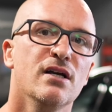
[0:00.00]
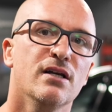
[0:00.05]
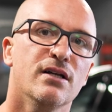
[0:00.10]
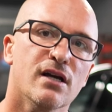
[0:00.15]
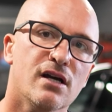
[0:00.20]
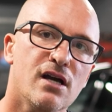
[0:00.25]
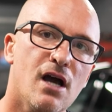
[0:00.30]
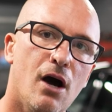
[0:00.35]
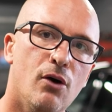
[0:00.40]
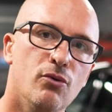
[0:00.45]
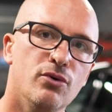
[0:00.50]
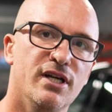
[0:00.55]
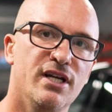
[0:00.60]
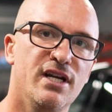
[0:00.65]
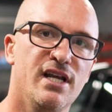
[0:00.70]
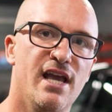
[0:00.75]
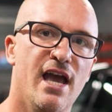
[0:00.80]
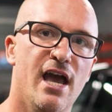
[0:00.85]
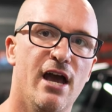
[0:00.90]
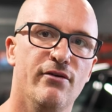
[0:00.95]
the colder
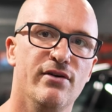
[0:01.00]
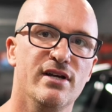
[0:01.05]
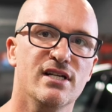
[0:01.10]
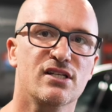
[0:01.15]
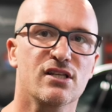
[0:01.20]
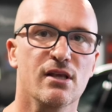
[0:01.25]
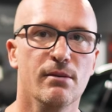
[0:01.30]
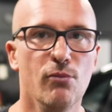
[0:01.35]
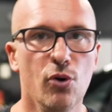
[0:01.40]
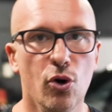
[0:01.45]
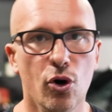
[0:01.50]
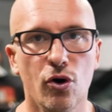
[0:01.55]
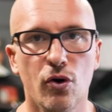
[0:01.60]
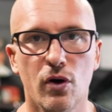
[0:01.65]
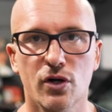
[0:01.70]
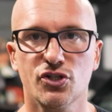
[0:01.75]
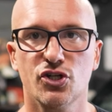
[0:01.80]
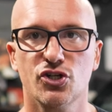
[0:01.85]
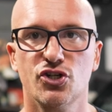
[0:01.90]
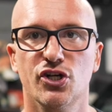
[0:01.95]
the air is, the more
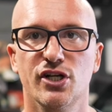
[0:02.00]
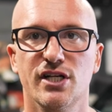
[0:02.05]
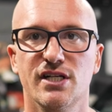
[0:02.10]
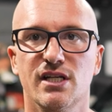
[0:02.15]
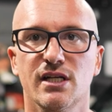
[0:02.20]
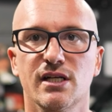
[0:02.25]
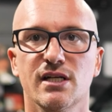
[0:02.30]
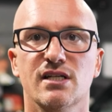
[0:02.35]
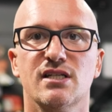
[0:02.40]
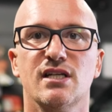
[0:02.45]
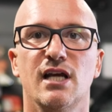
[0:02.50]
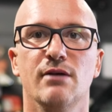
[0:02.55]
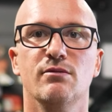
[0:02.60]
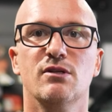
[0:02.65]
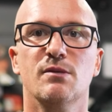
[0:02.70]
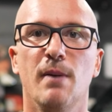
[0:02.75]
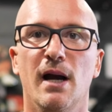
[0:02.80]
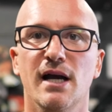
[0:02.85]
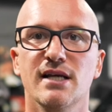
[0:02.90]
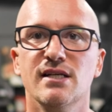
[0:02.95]
oxygen is in the same
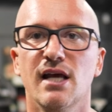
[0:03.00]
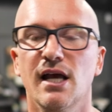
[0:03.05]
space